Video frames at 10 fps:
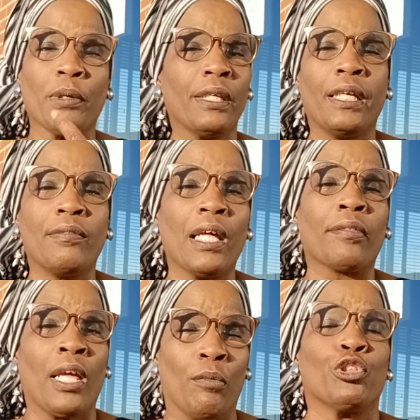believe
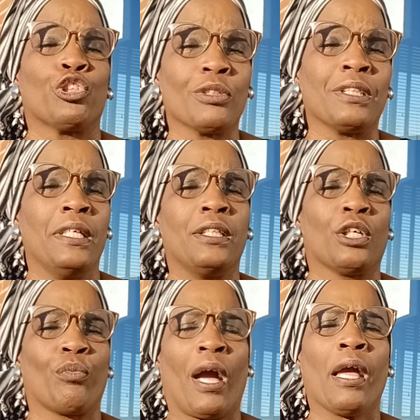that that was
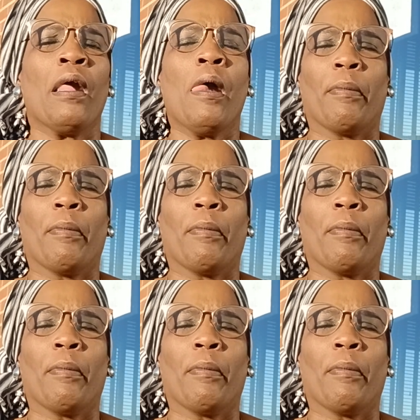strategic, right?